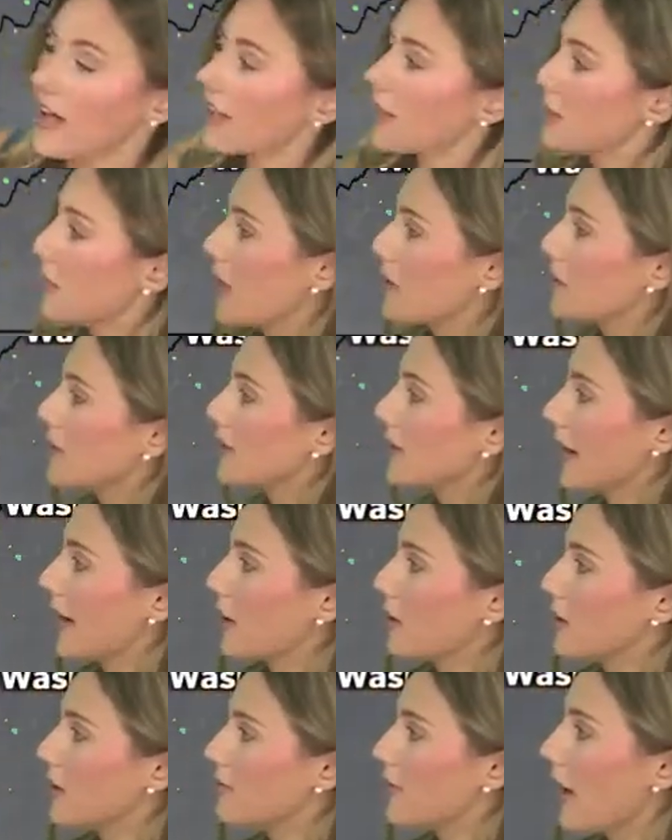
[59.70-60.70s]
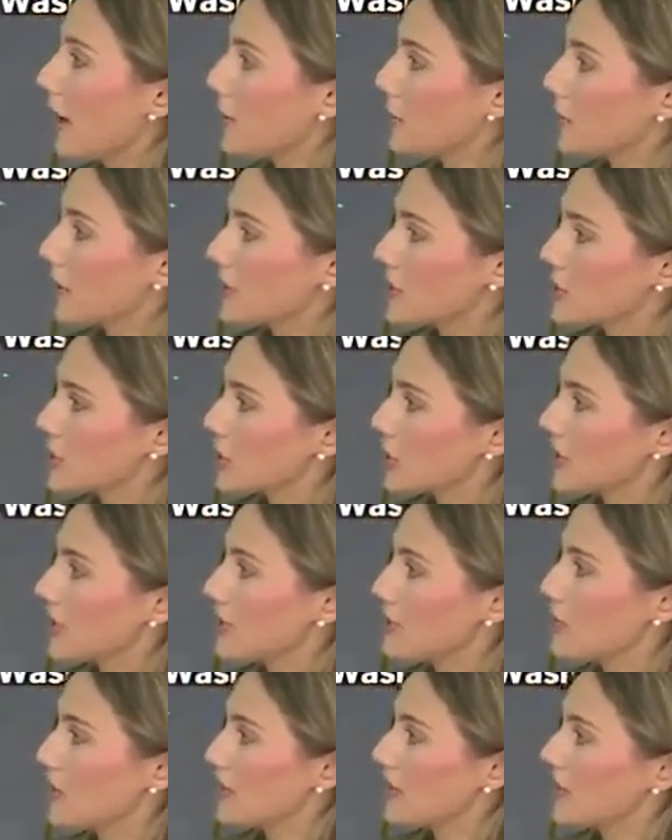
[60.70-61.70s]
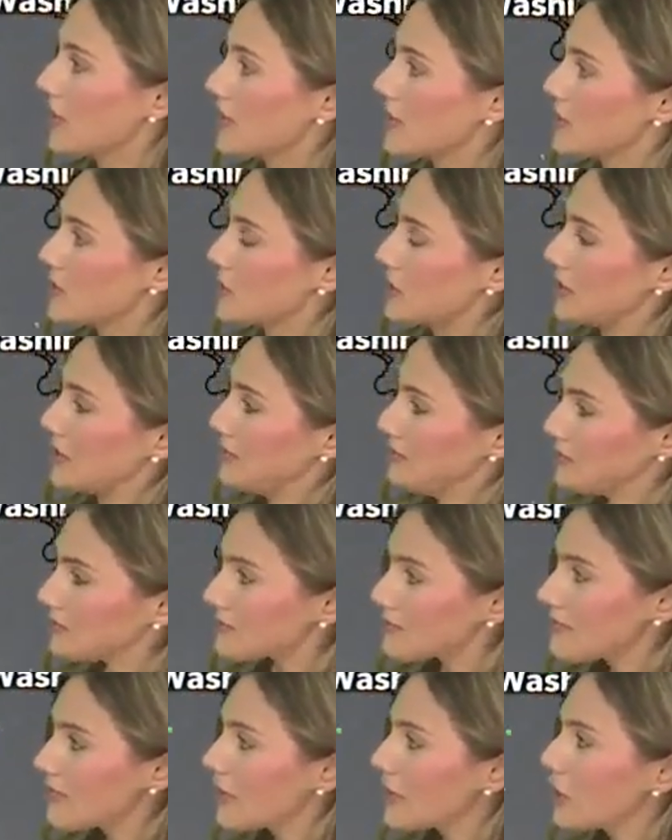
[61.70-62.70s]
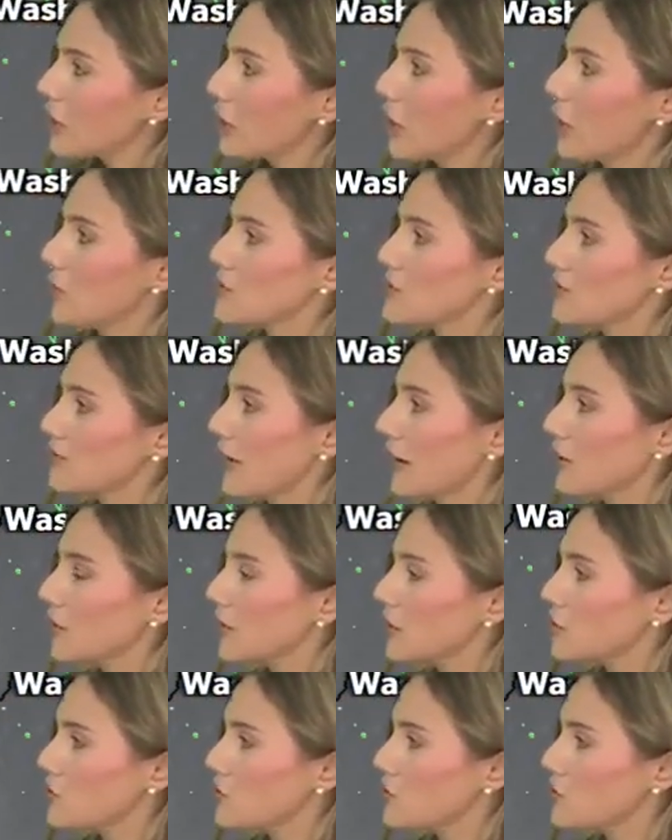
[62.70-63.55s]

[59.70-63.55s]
Alabama, an area of high pressure keeping the eastern coast very